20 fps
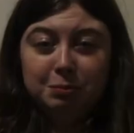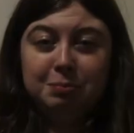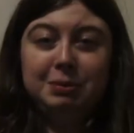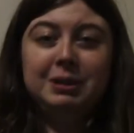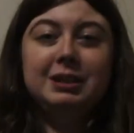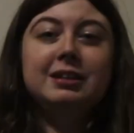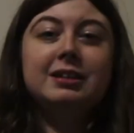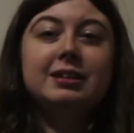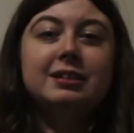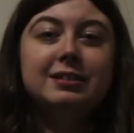
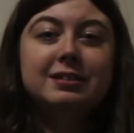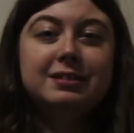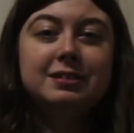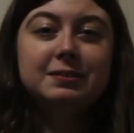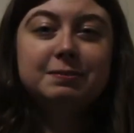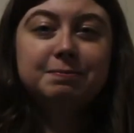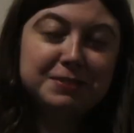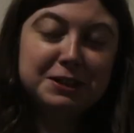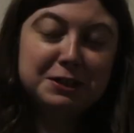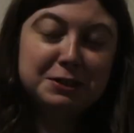because
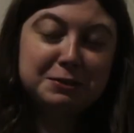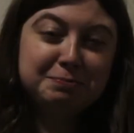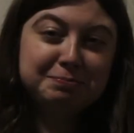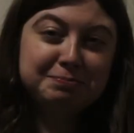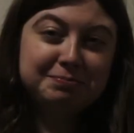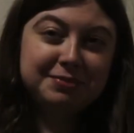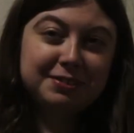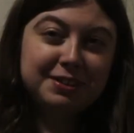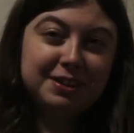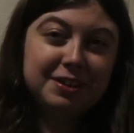I'm
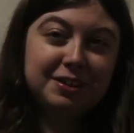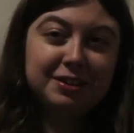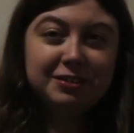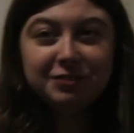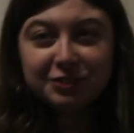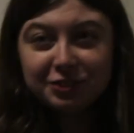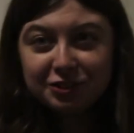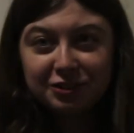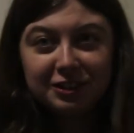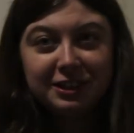kind
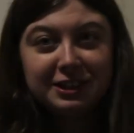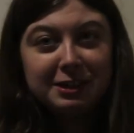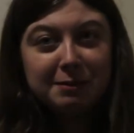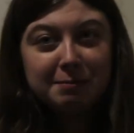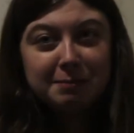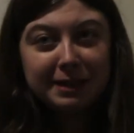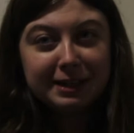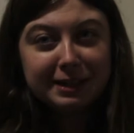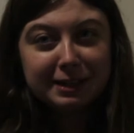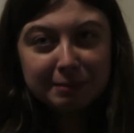of a trainee
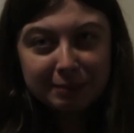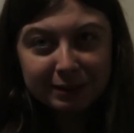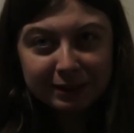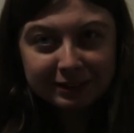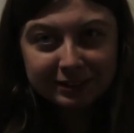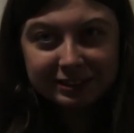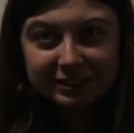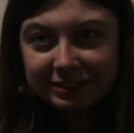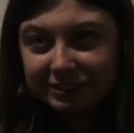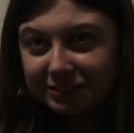makeup
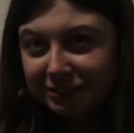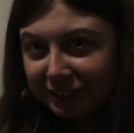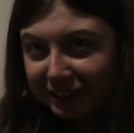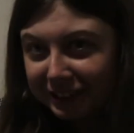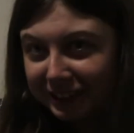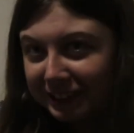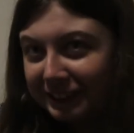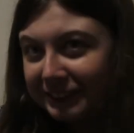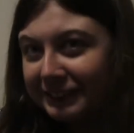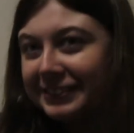artist
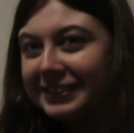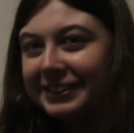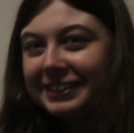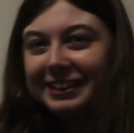right now